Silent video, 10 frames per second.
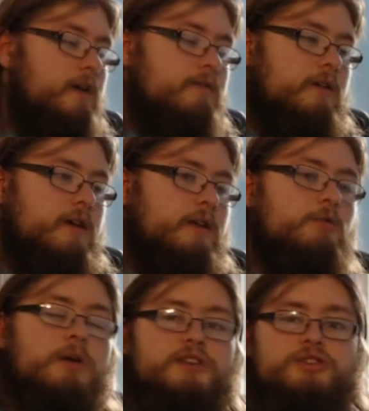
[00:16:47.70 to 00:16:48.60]
Like,
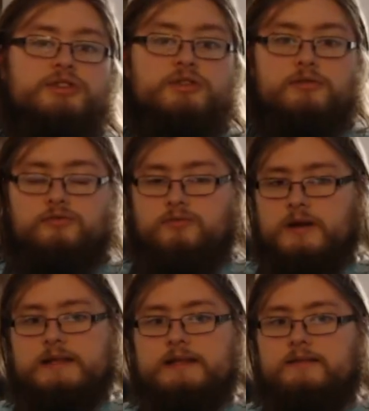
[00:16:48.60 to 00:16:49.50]
you might just
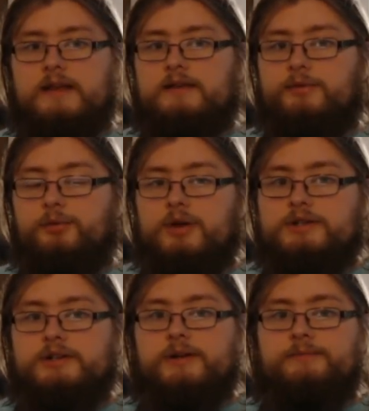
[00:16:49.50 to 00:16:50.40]
really like
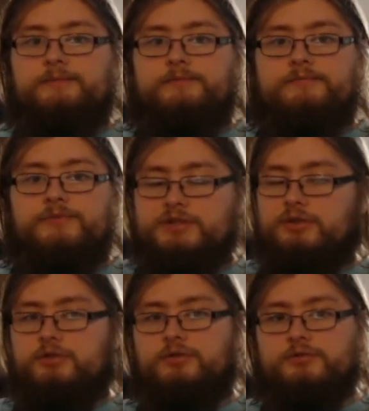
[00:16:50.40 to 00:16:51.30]
Luigi, so
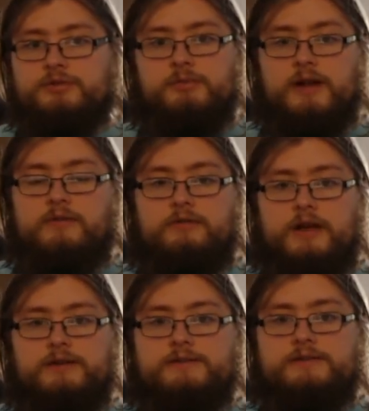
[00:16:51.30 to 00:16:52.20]
you use him in every
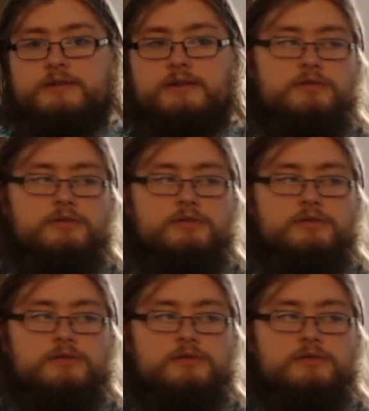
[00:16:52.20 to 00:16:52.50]
race.